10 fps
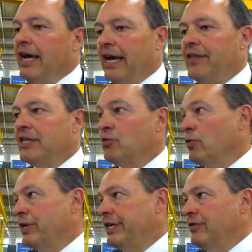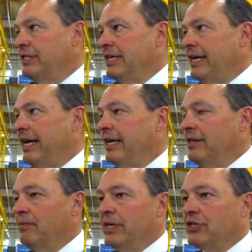And that's what we're hearing today.
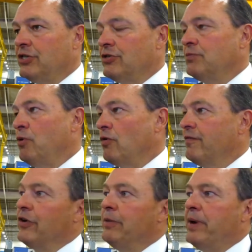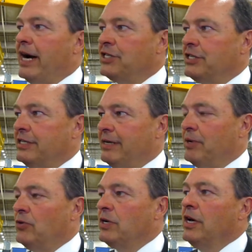The minister spoke very passionately
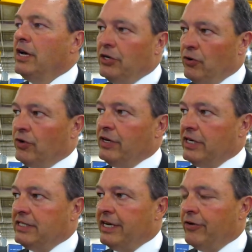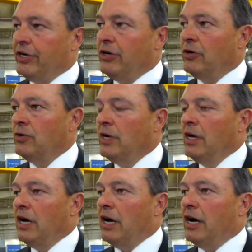about Northern Ontario
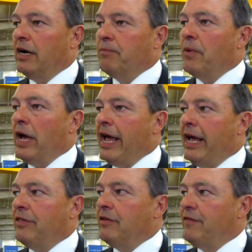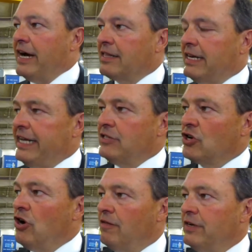and the fact that he has
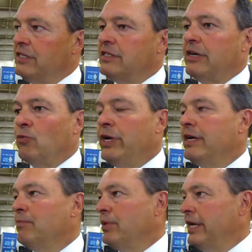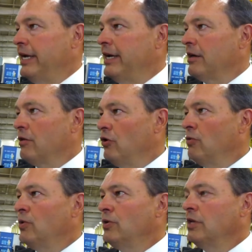confidence that we can play a
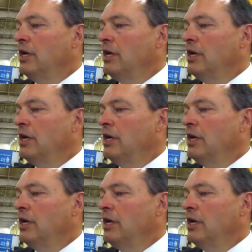global